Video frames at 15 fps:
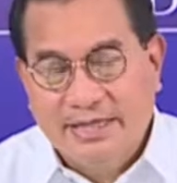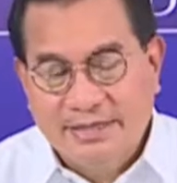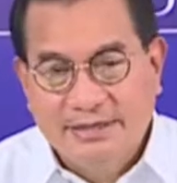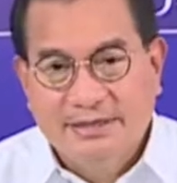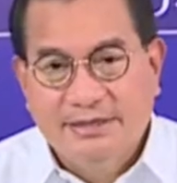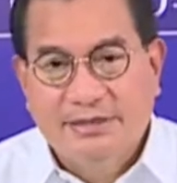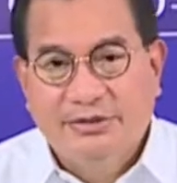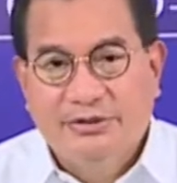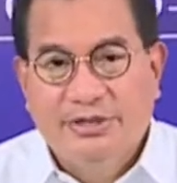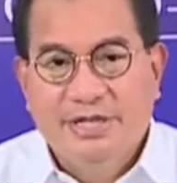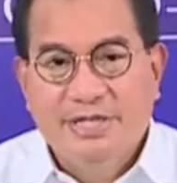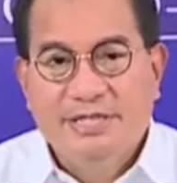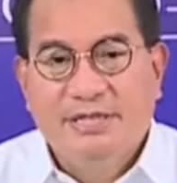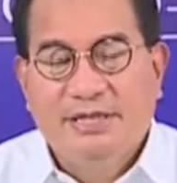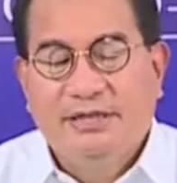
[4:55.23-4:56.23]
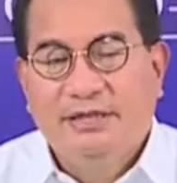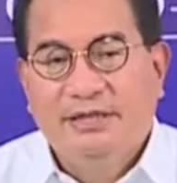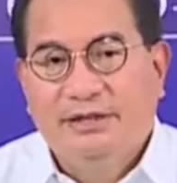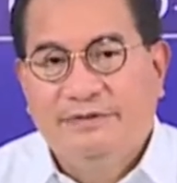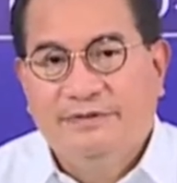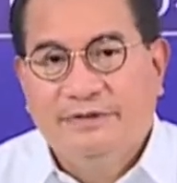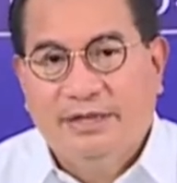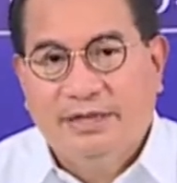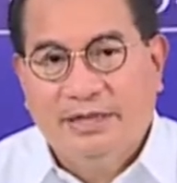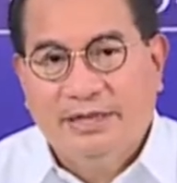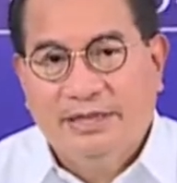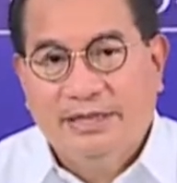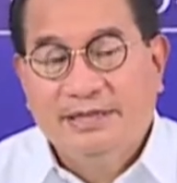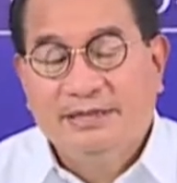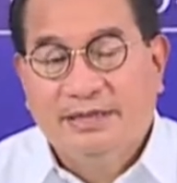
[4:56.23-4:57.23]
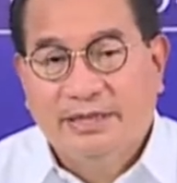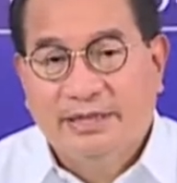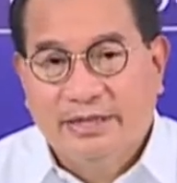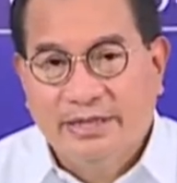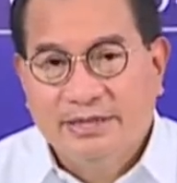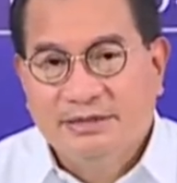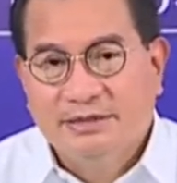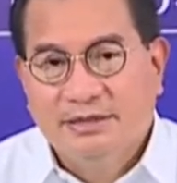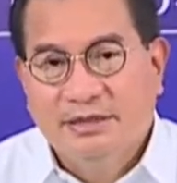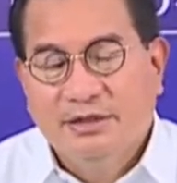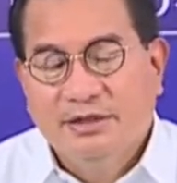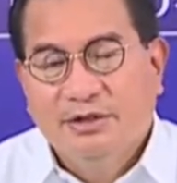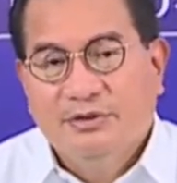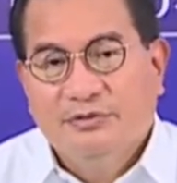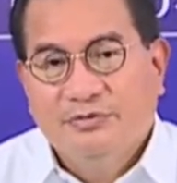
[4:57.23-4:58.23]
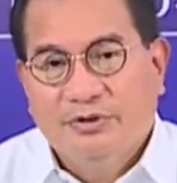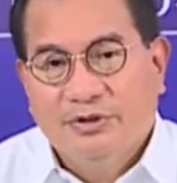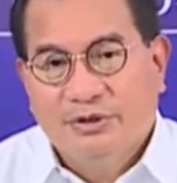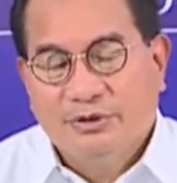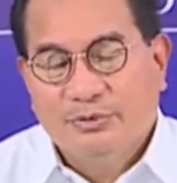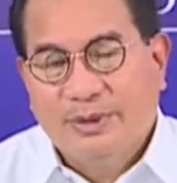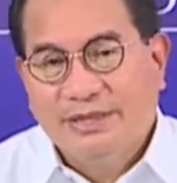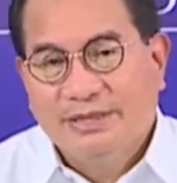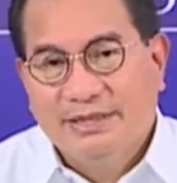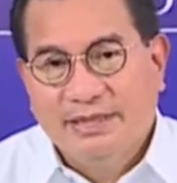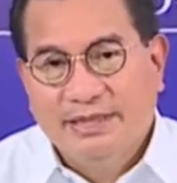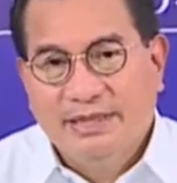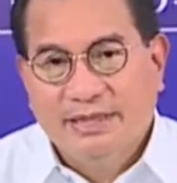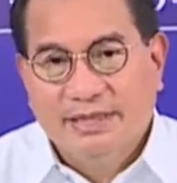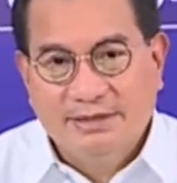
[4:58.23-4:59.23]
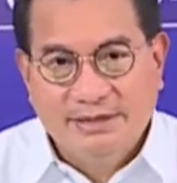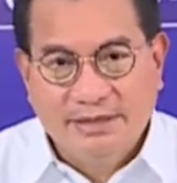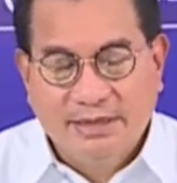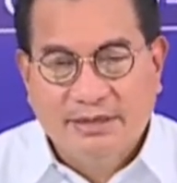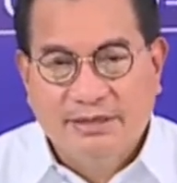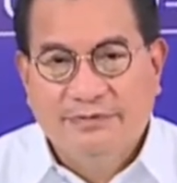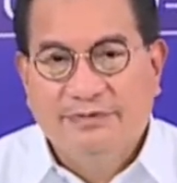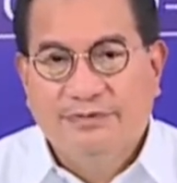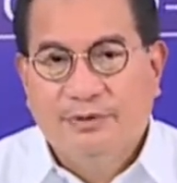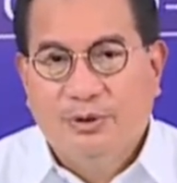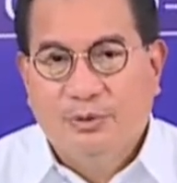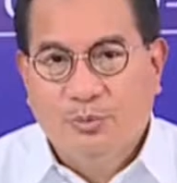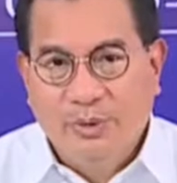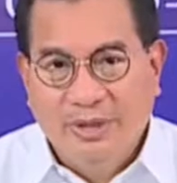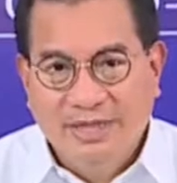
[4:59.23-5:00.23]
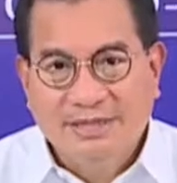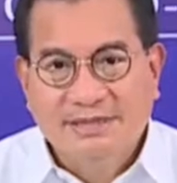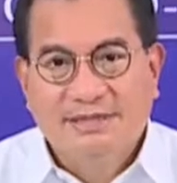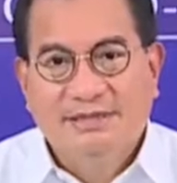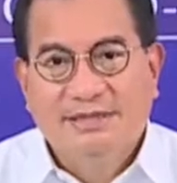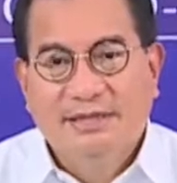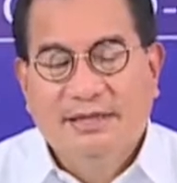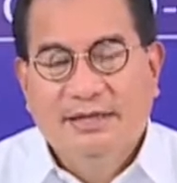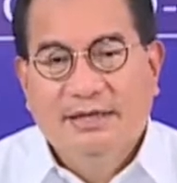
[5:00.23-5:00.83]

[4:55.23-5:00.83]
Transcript: cases in Indonesia have decreased for 20 consecutive weeks.